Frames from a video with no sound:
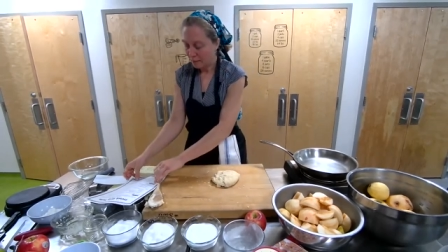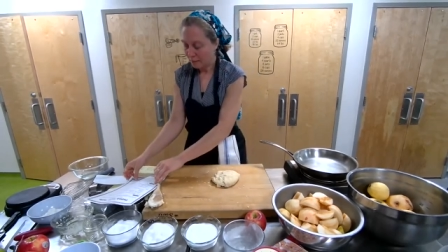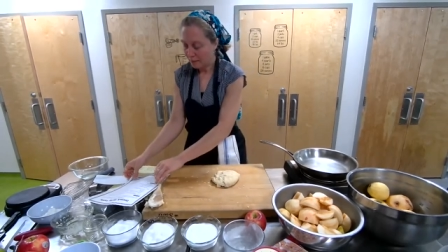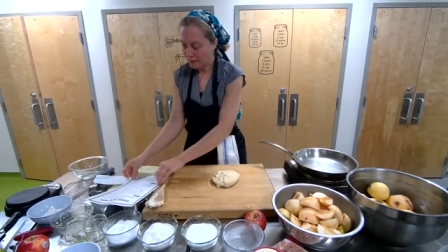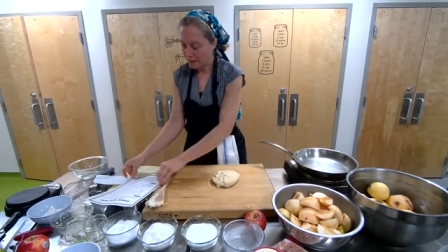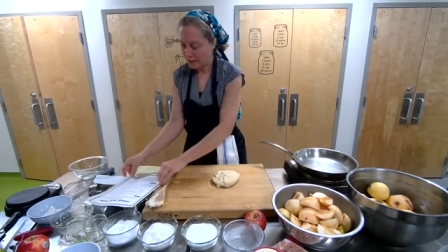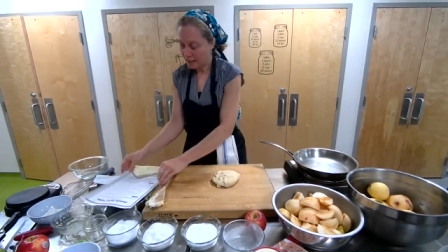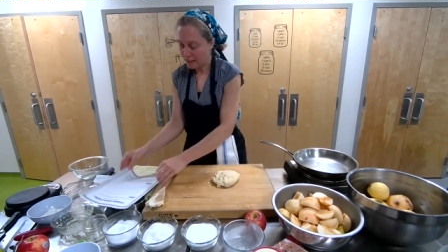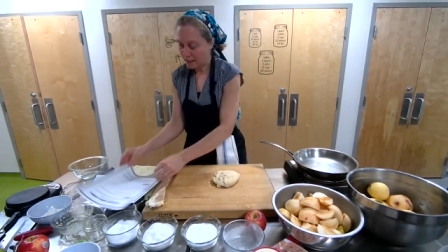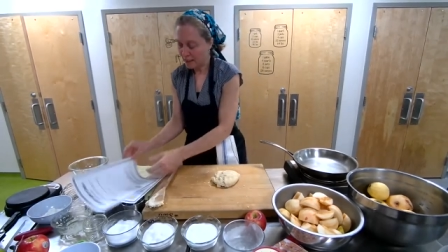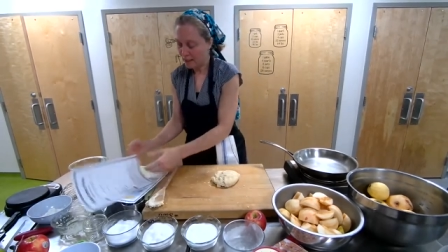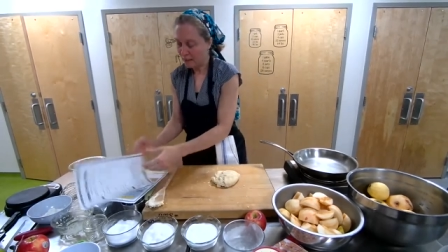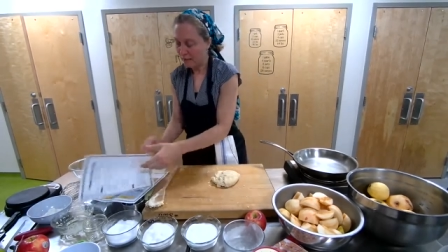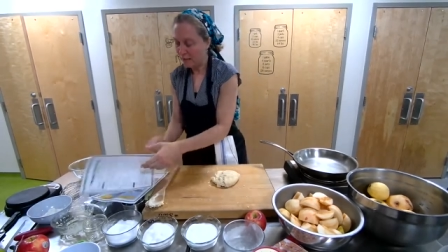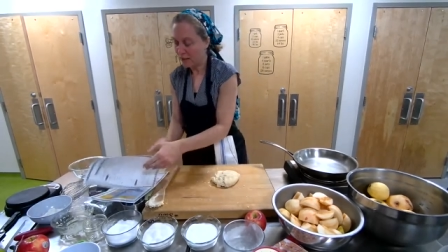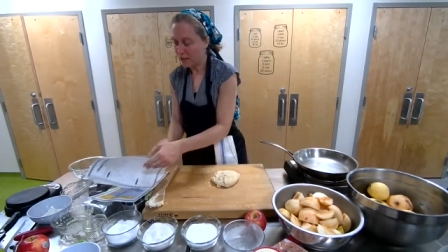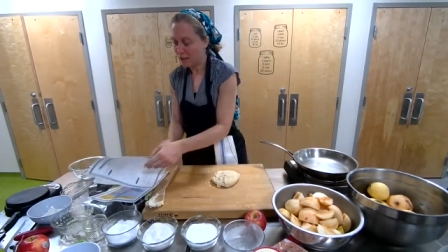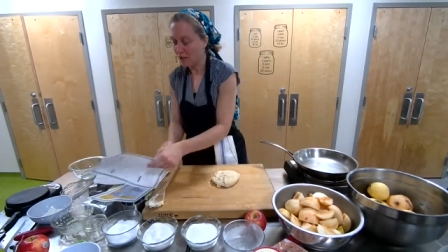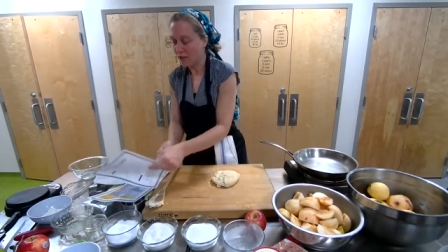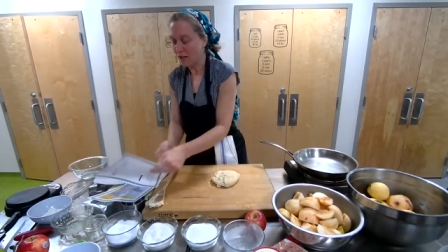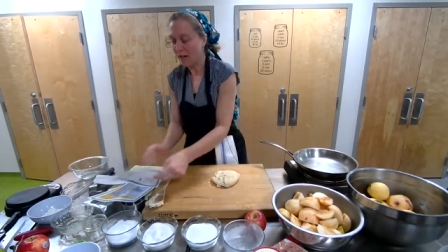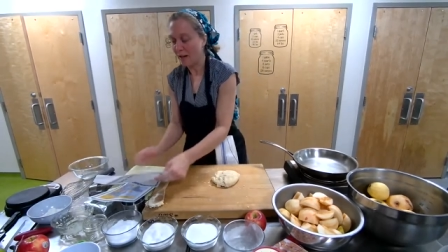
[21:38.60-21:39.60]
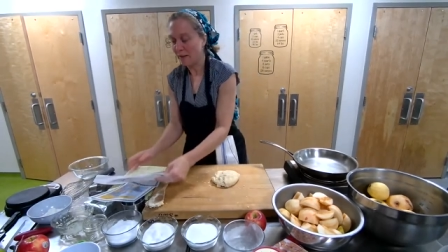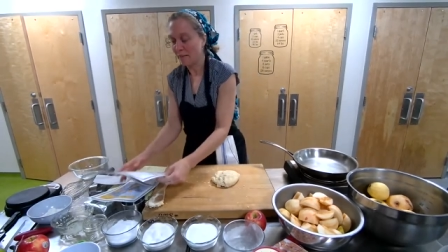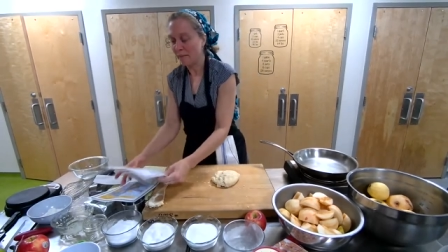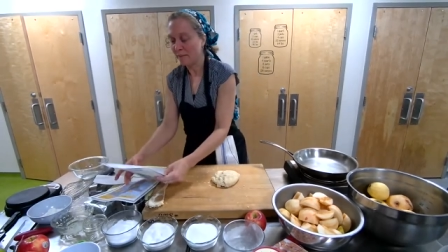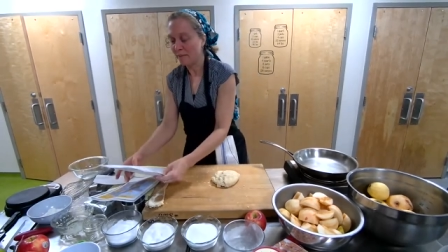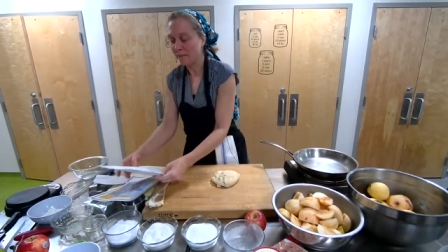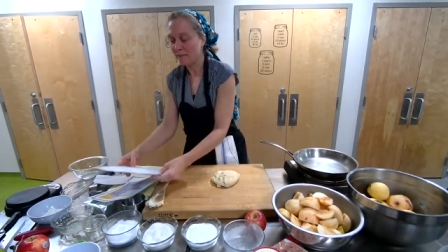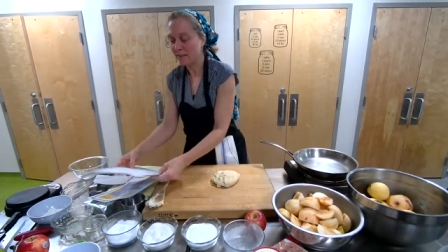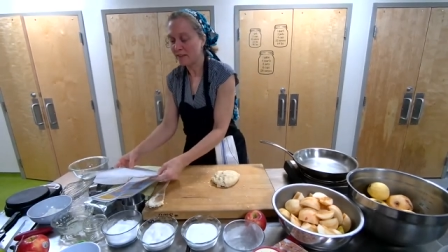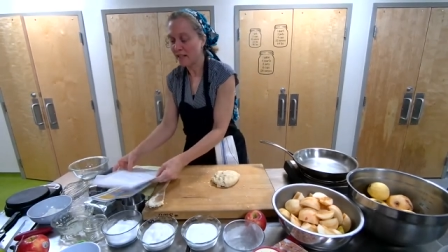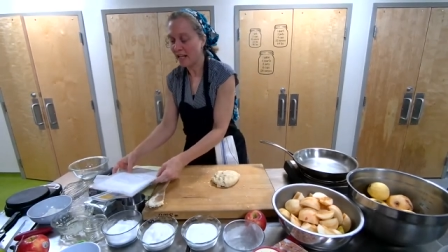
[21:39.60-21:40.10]
just gonna make sure I'm
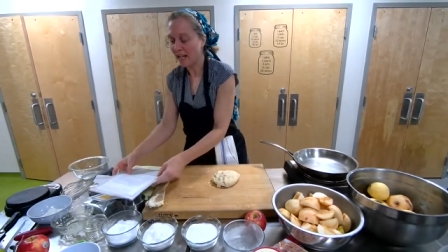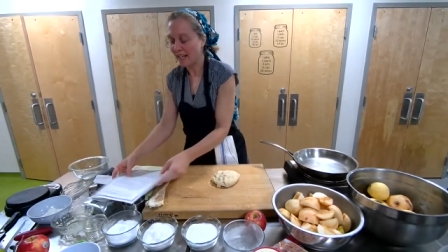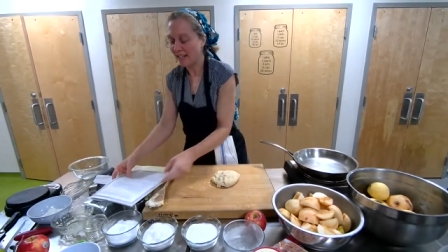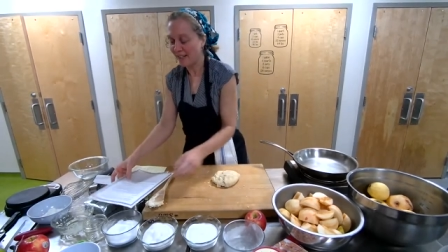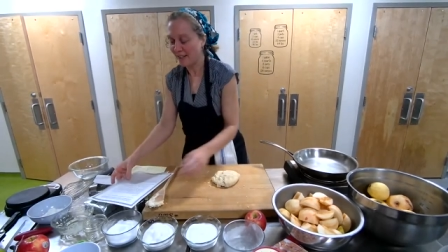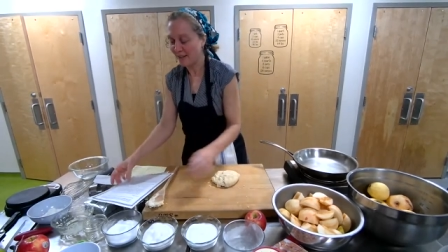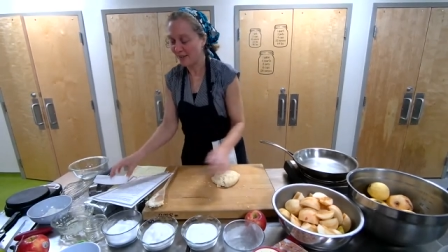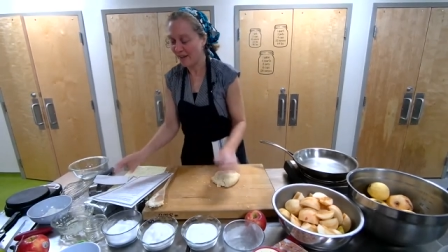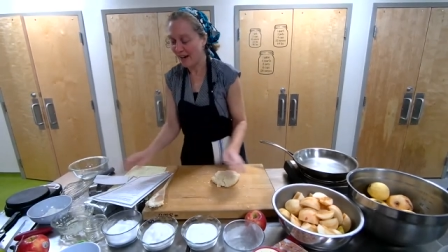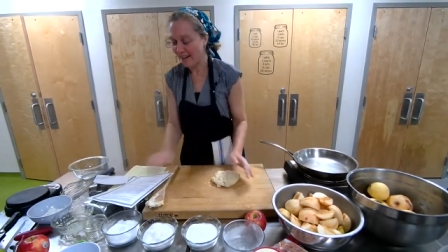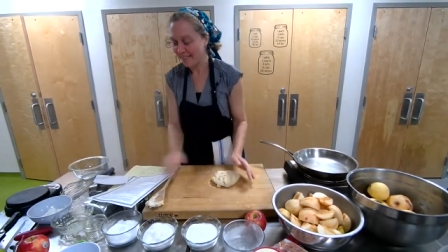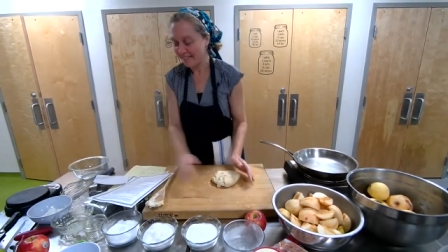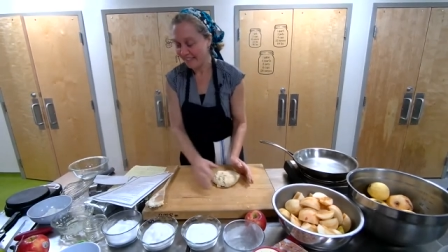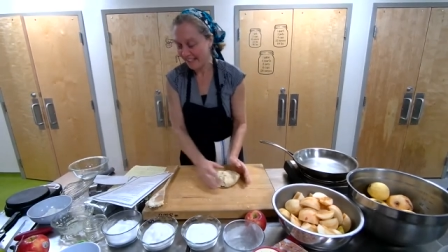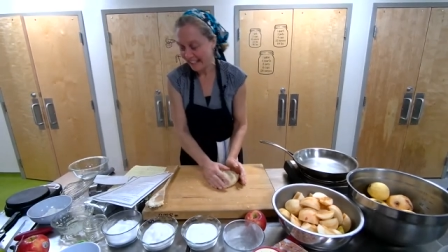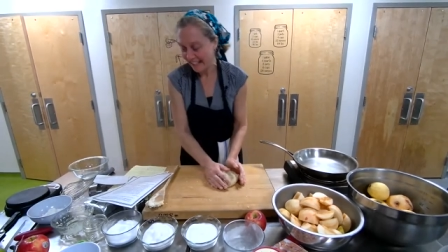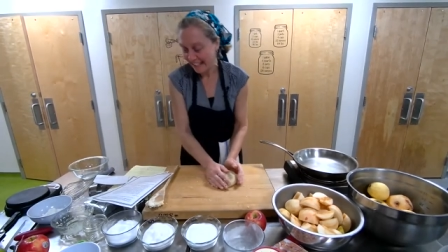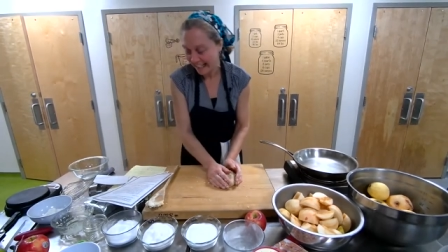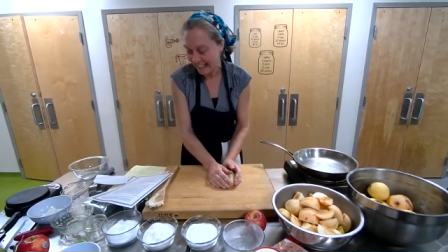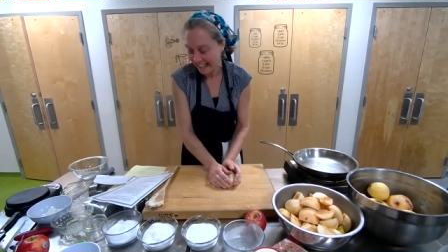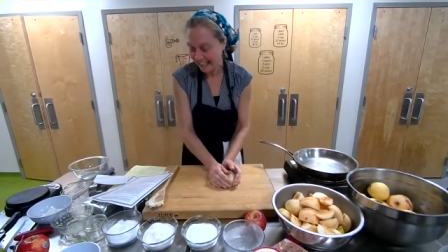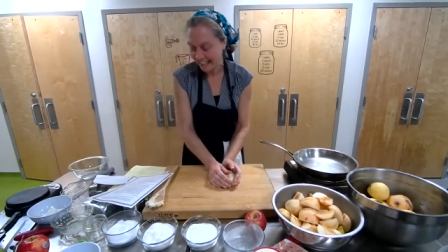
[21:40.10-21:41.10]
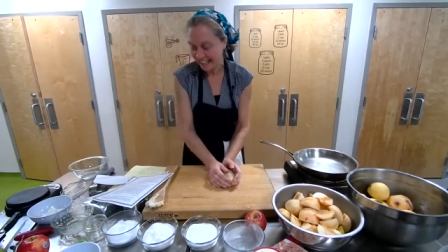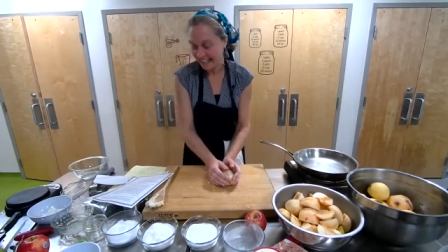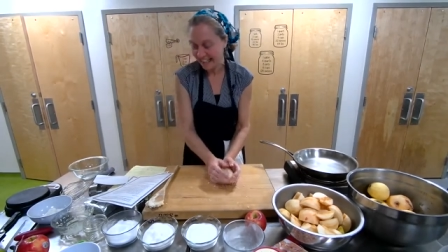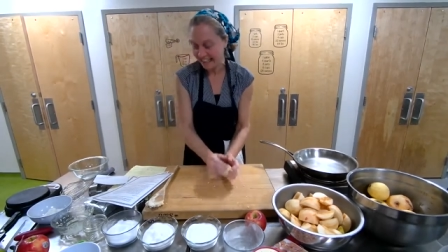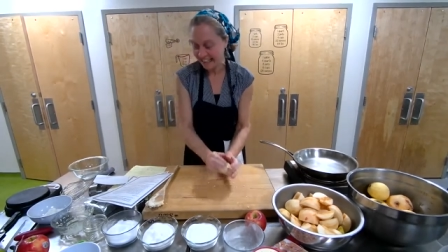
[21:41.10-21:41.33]
telling you everything.